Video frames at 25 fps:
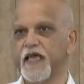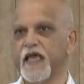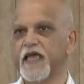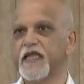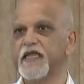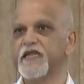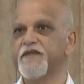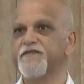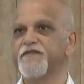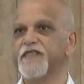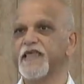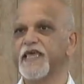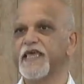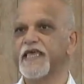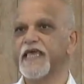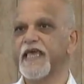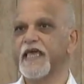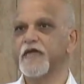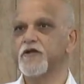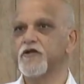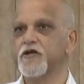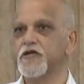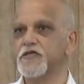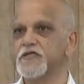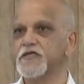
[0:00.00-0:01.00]
And if they
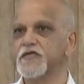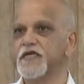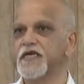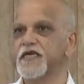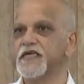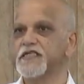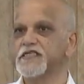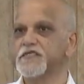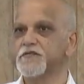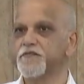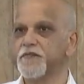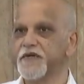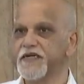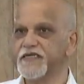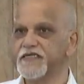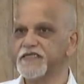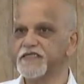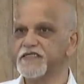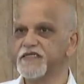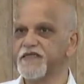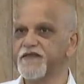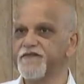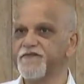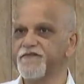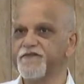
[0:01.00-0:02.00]
cannot
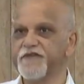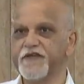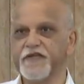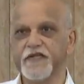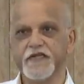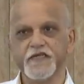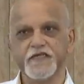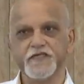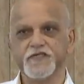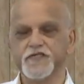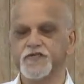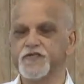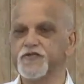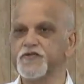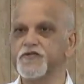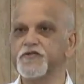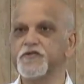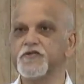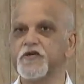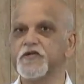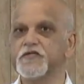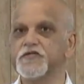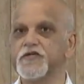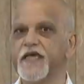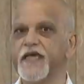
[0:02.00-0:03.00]
express their feelings, you're
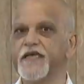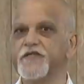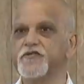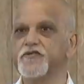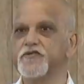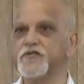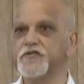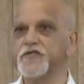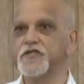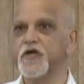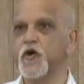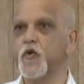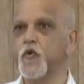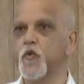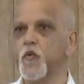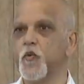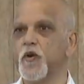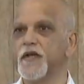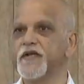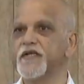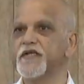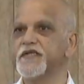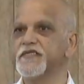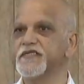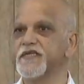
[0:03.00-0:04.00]
not going to know
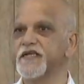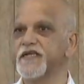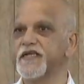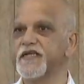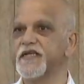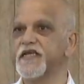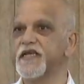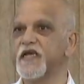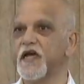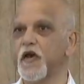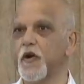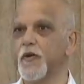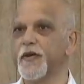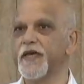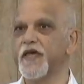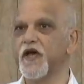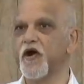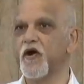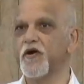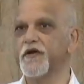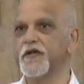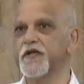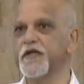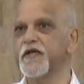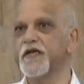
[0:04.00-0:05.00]
what is really
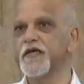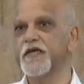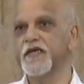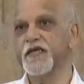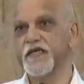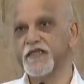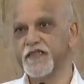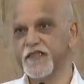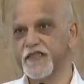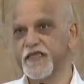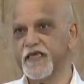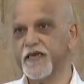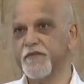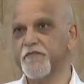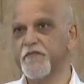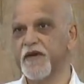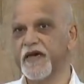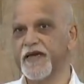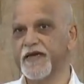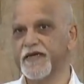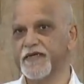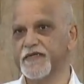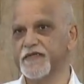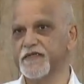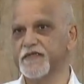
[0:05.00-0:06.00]
going on in their
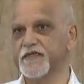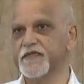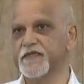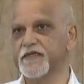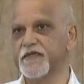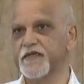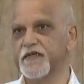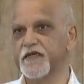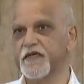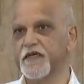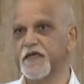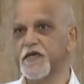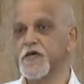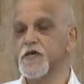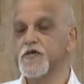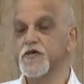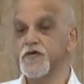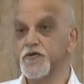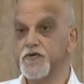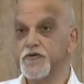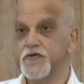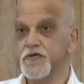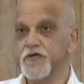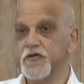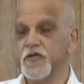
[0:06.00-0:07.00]
mind.
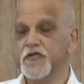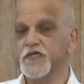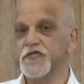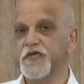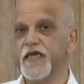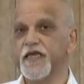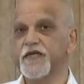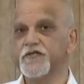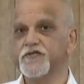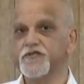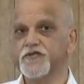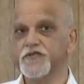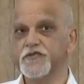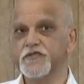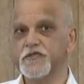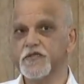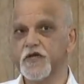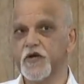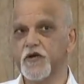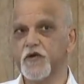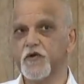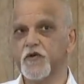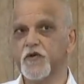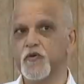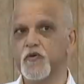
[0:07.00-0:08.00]
You're not going to
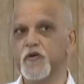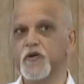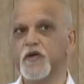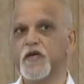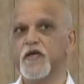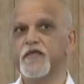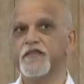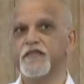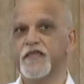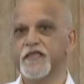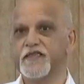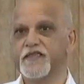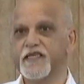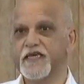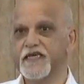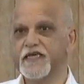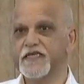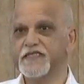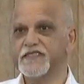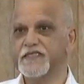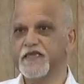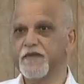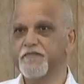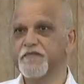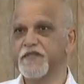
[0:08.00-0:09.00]
know that there
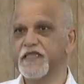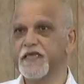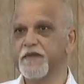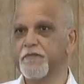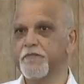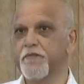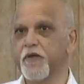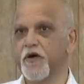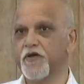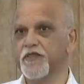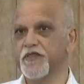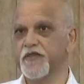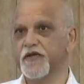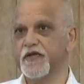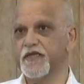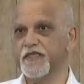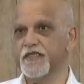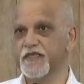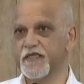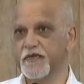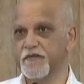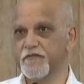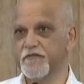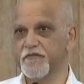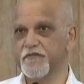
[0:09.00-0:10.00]
is something
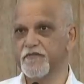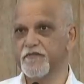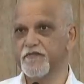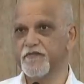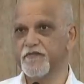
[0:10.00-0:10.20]
bothering them.